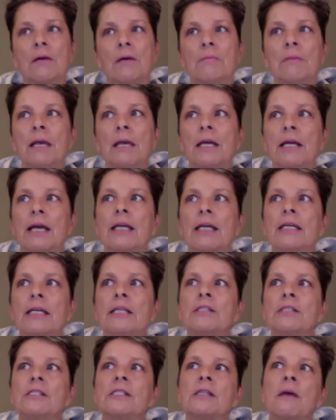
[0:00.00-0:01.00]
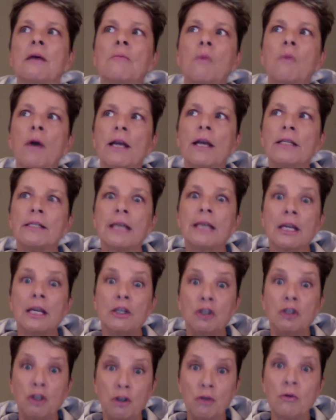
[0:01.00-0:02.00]
And I, in some ways, can
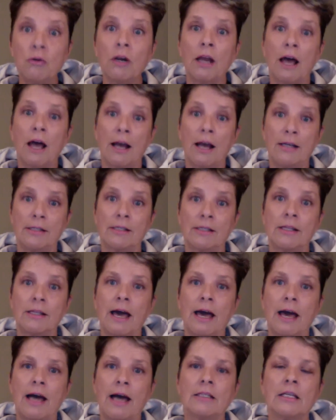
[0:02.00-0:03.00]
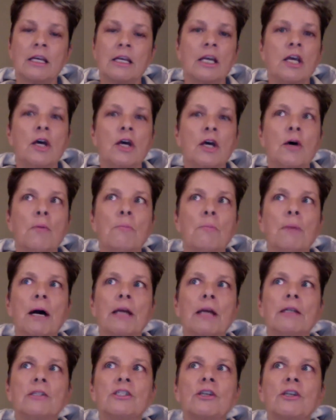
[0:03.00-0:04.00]
utilize that.
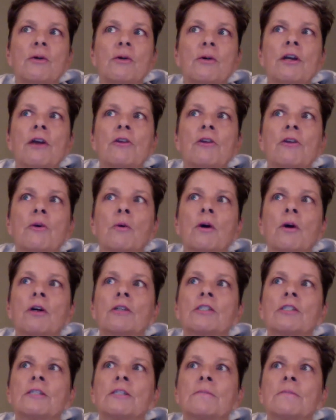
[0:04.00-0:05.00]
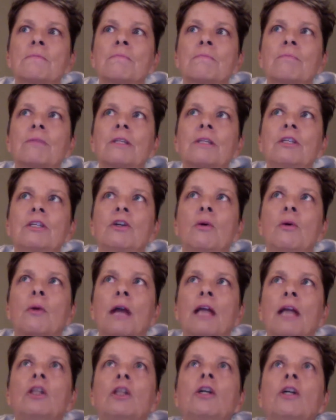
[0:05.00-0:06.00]
But so in other words, you know, when
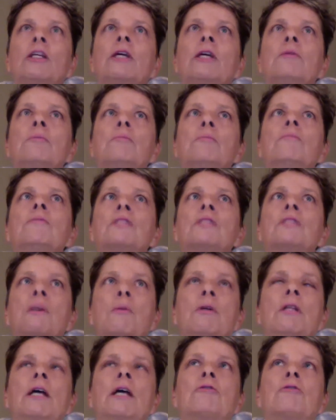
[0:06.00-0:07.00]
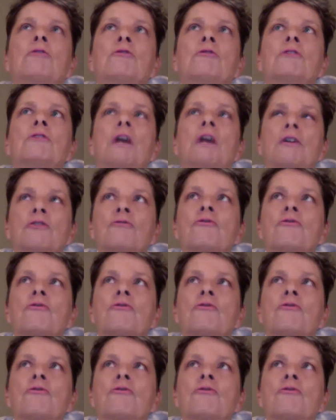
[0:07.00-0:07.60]
I look at someone like Dr.